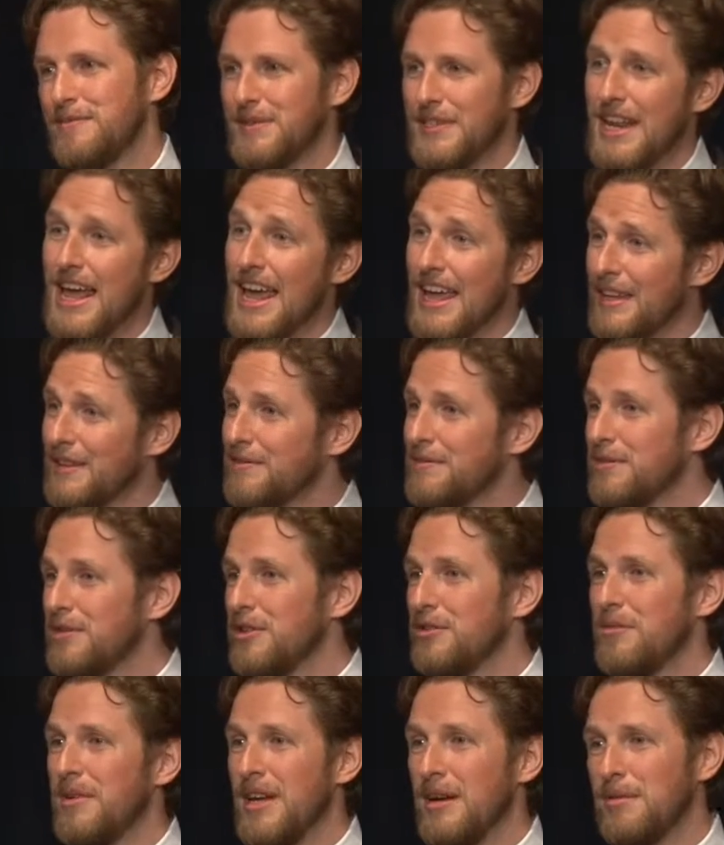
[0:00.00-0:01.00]
today,
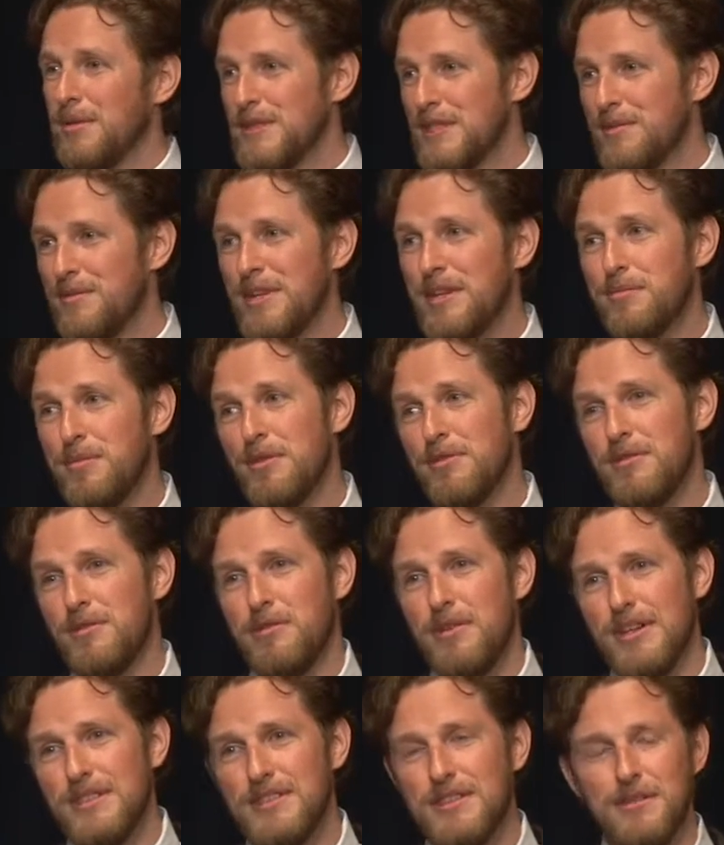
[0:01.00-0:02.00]
you'll be able to submit a pull
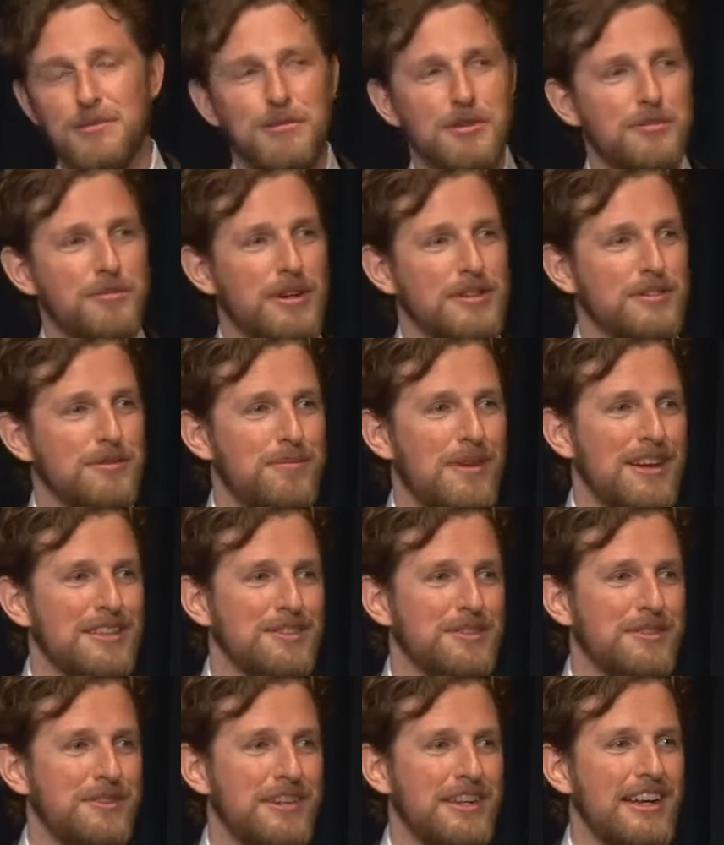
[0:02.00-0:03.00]
request to the WordPress
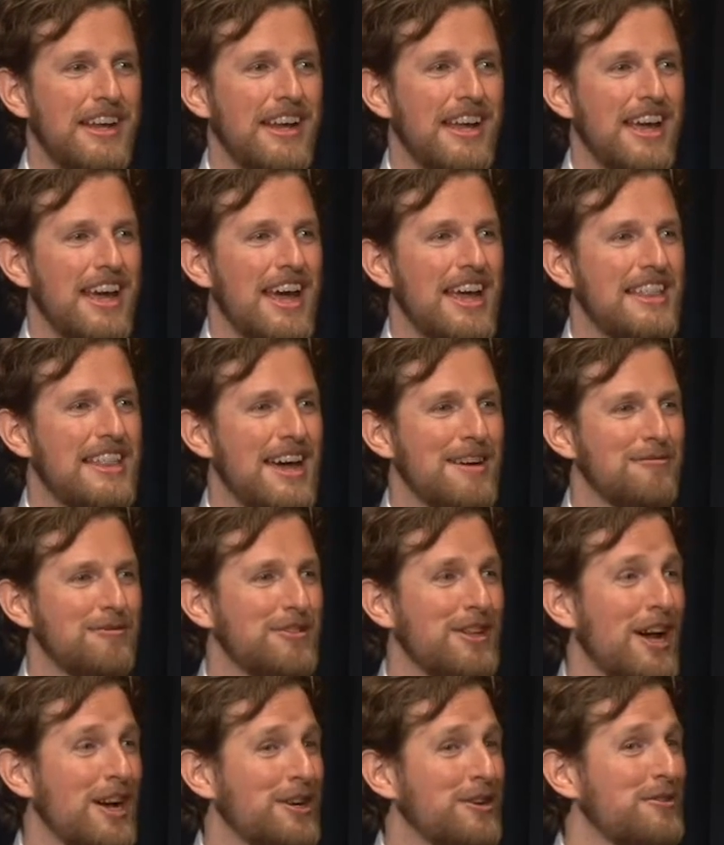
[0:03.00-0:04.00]
repository, and that will
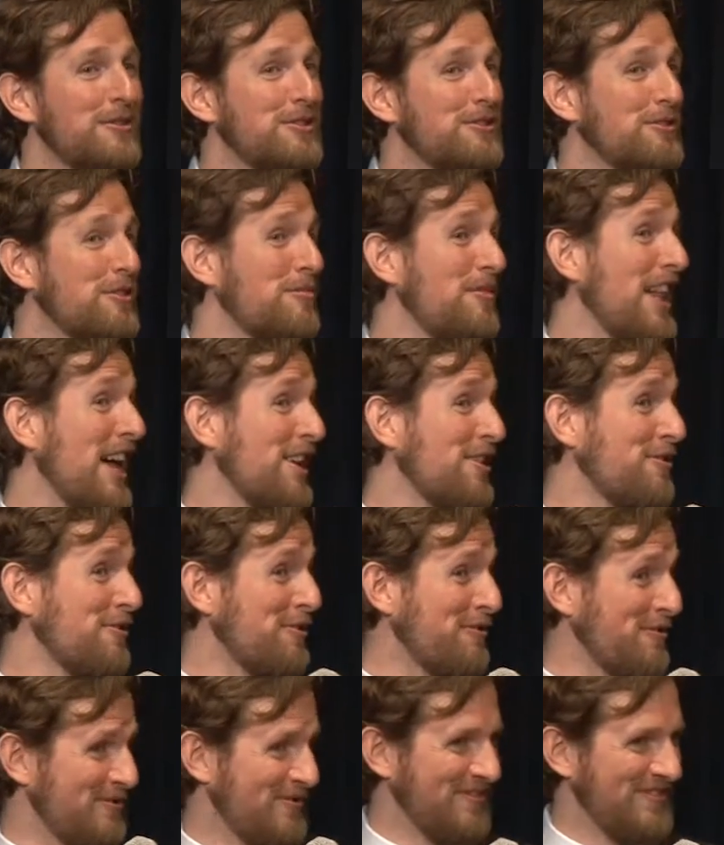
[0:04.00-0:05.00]
not go into a black hole.